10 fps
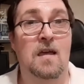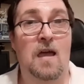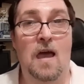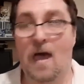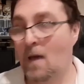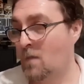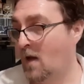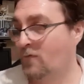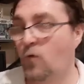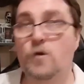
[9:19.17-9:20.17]

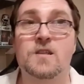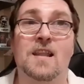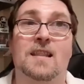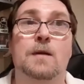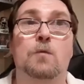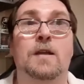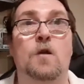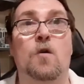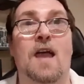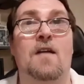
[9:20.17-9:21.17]
Unfortunately, we
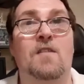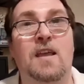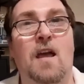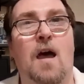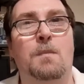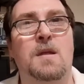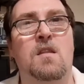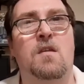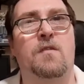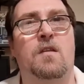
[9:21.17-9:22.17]
don't have any
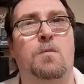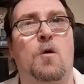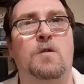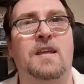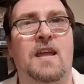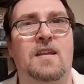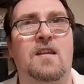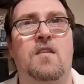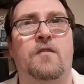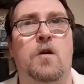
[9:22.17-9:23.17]
copies of Exploding
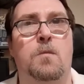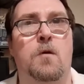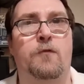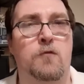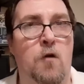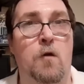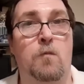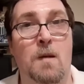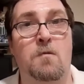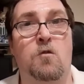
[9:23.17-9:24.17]
Kittens available through our
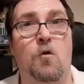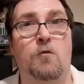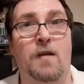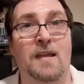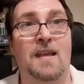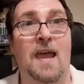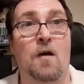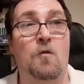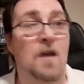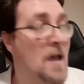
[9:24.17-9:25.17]
web store right
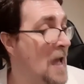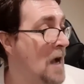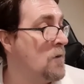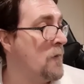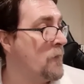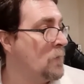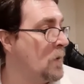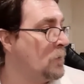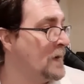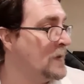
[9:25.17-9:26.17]
now. However,
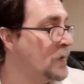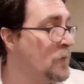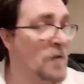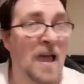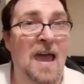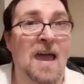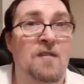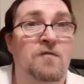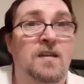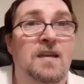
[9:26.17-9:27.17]
what we do
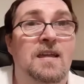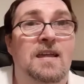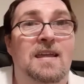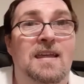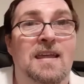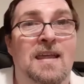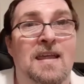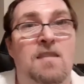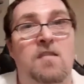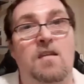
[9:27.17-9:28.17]
have
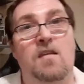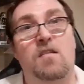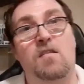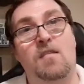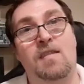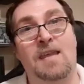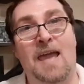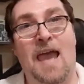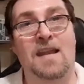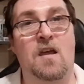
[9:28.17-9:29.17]
is the
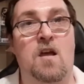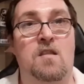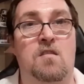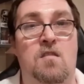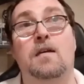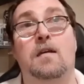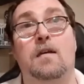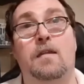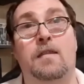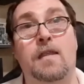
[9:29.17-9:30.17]
add-ons.
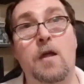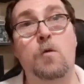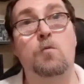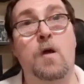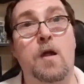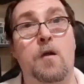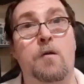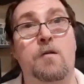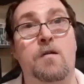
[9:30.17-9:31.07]
There were